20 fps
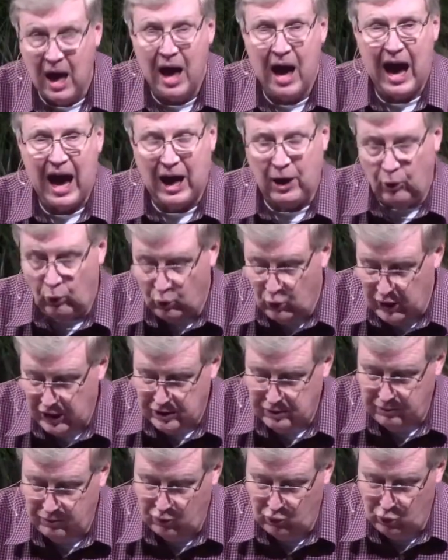and
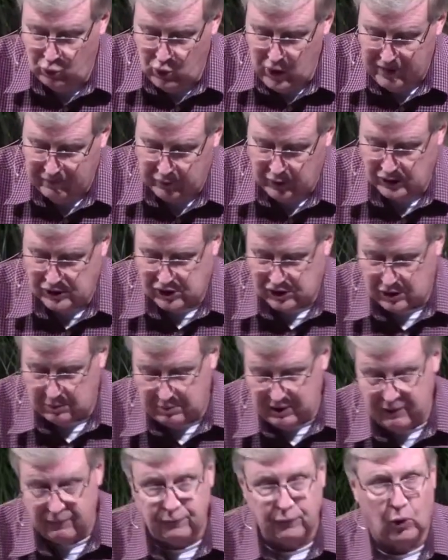rivers to be
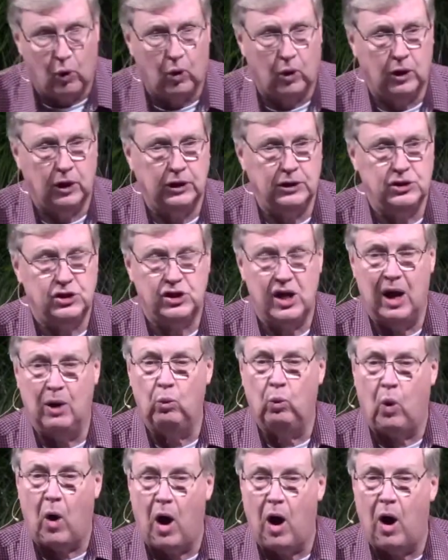forged, and
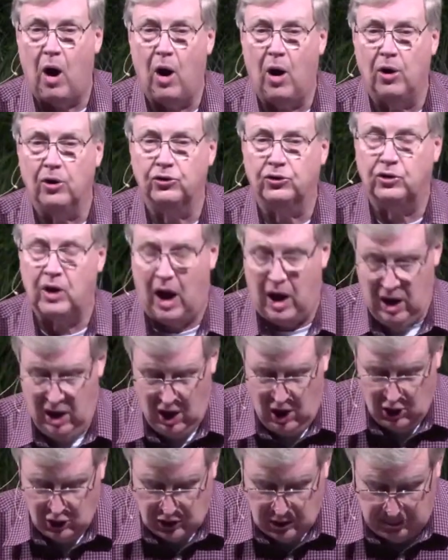walls uh,
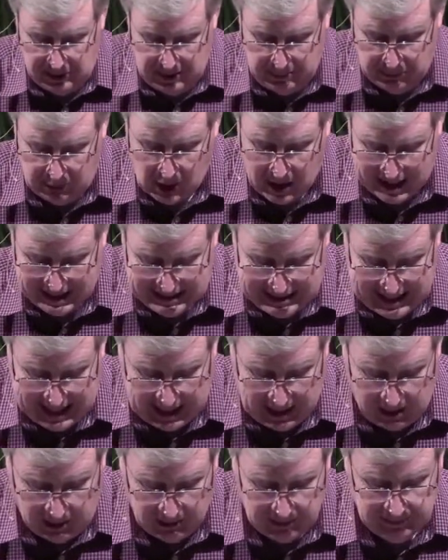to be brought
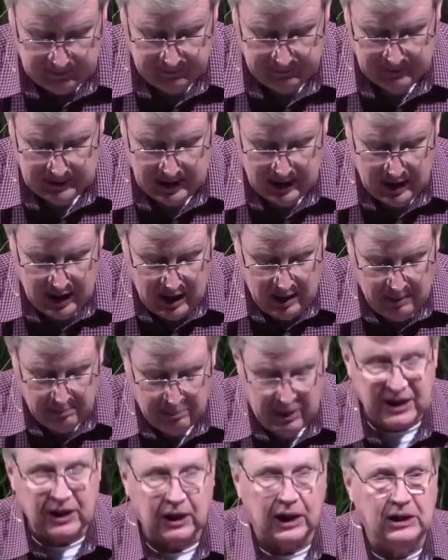down.
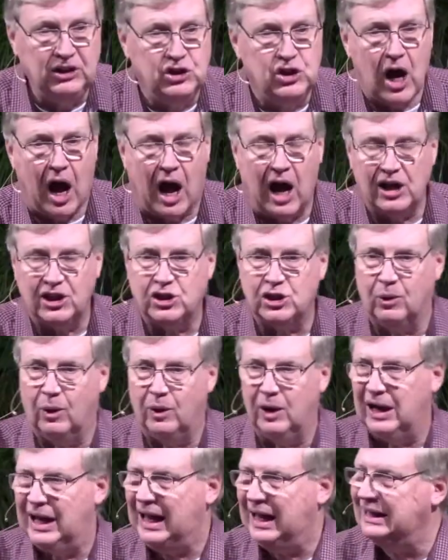But Joshua
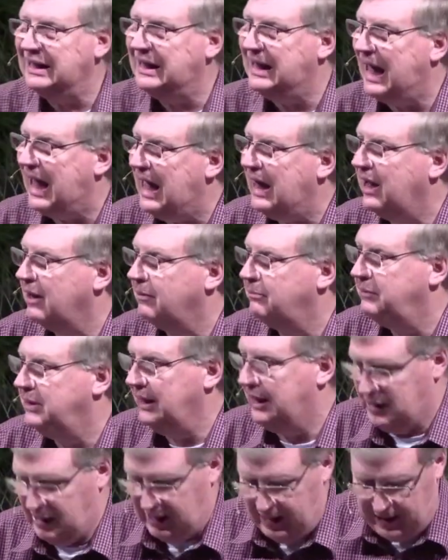and Caleb
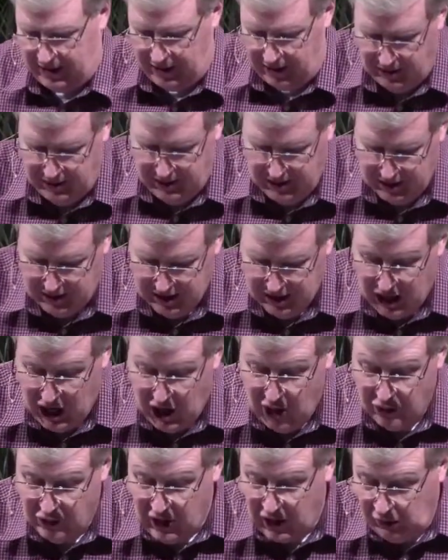declared,
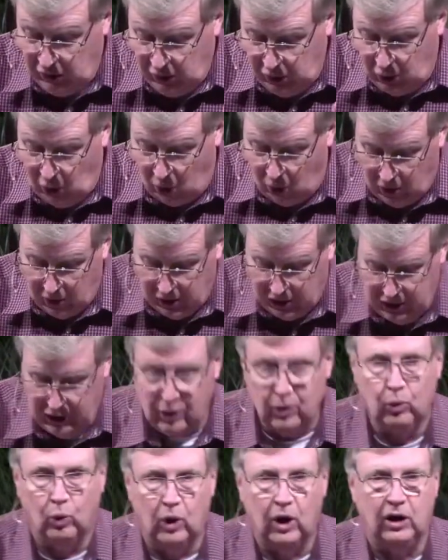The Lord
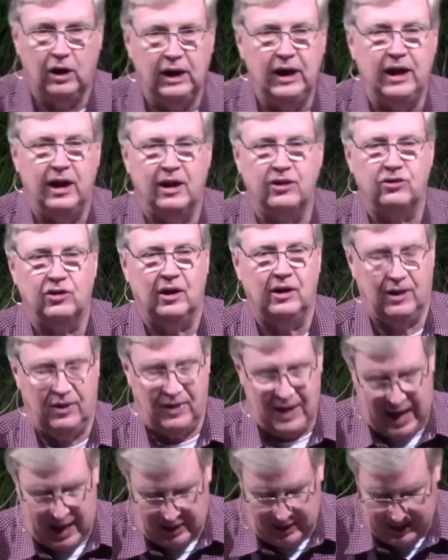will lead us into
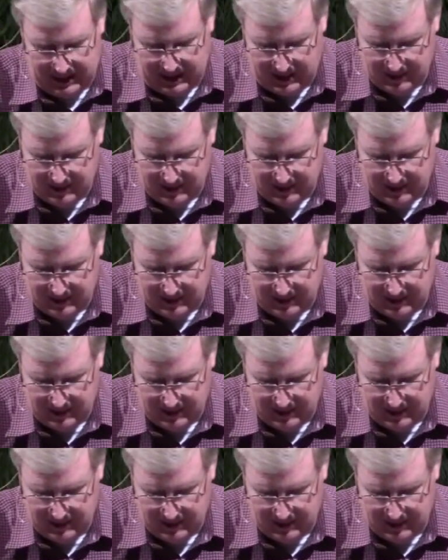that land.